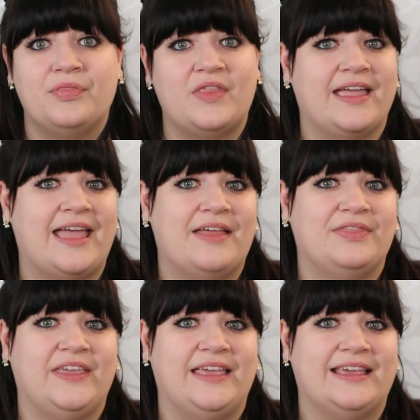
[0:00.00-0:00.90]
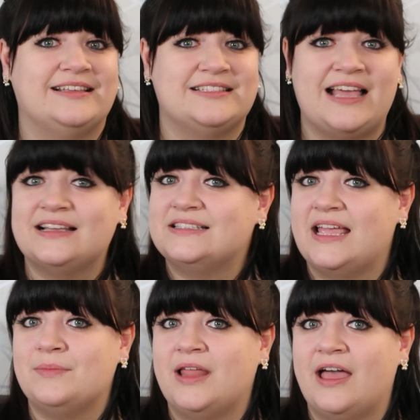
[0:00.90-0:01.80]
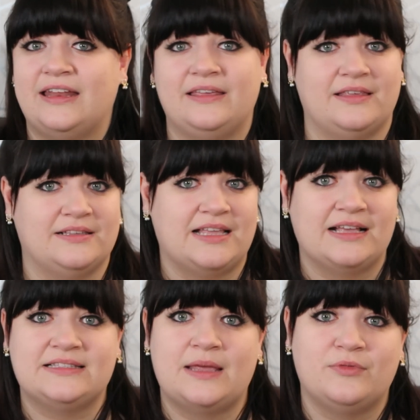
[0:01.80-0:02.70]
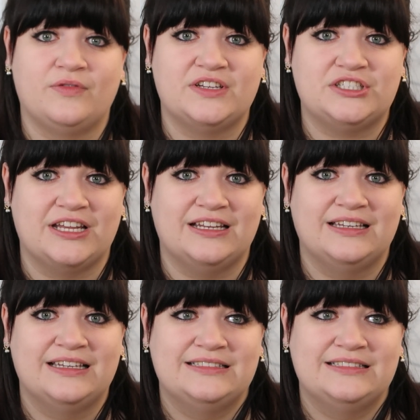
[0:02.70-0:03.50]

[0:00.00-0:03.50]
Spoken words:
They get the exact same learning, the exact same revision,